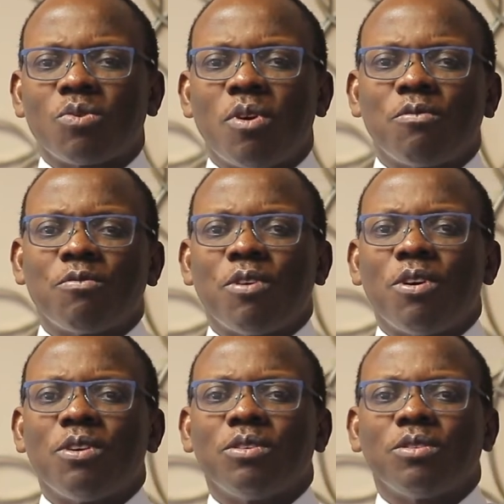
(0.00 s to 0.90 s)

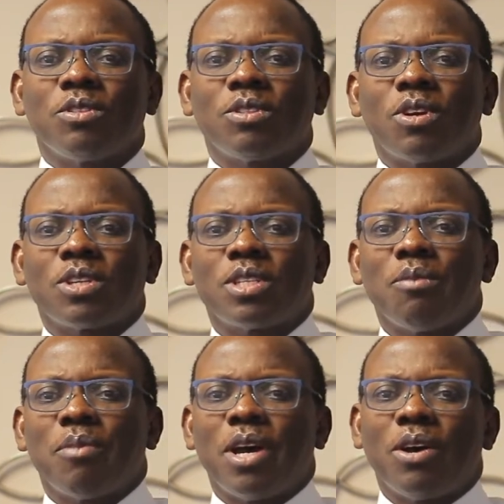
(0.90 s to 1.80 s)
1:4 talks
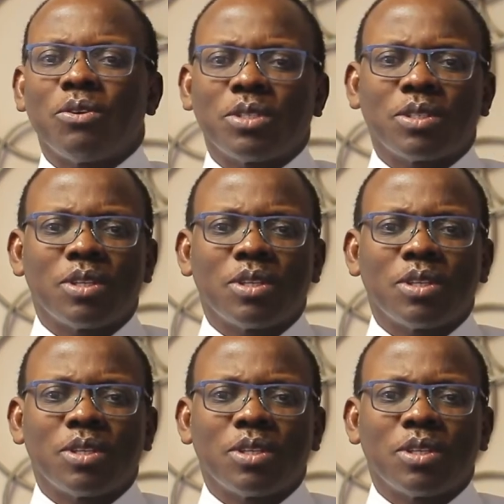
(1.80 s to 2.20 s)
about